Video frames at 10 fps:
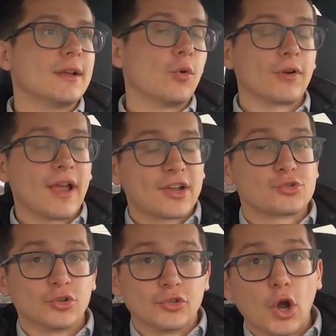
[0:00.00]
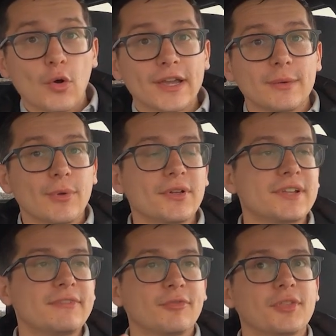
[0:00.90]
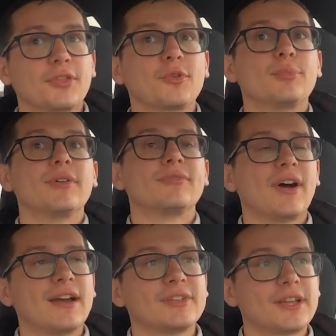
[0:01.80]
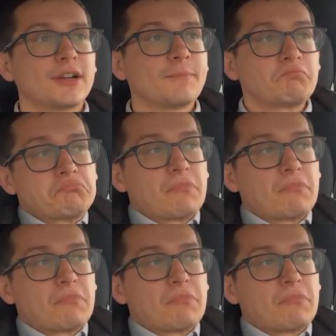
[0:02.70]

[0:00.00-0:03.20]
or extra towing ability for the 3.5 liter,